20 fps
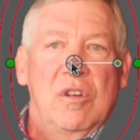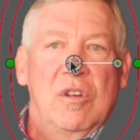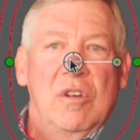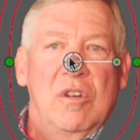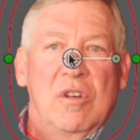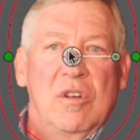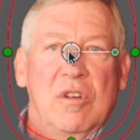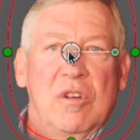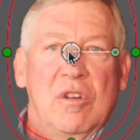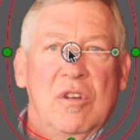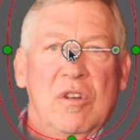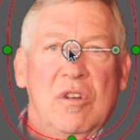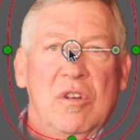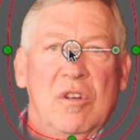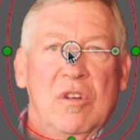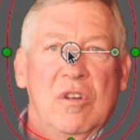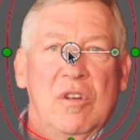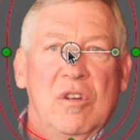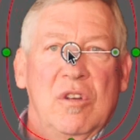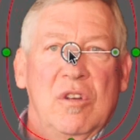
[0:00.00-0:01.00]

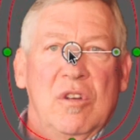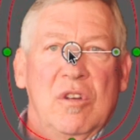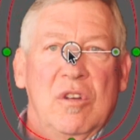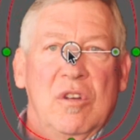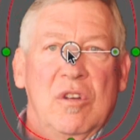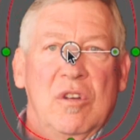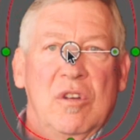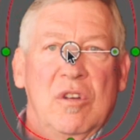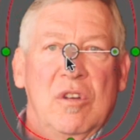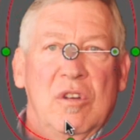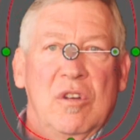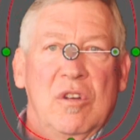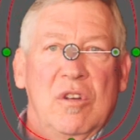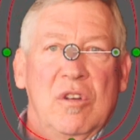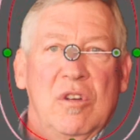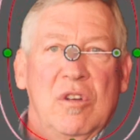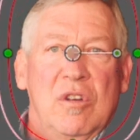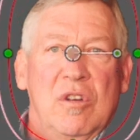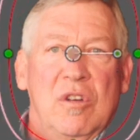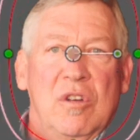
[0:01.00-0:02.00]

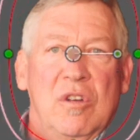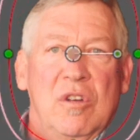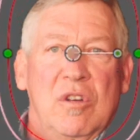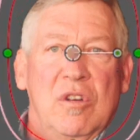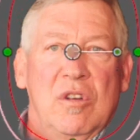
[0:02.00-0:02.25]
No one is speaking in this clip.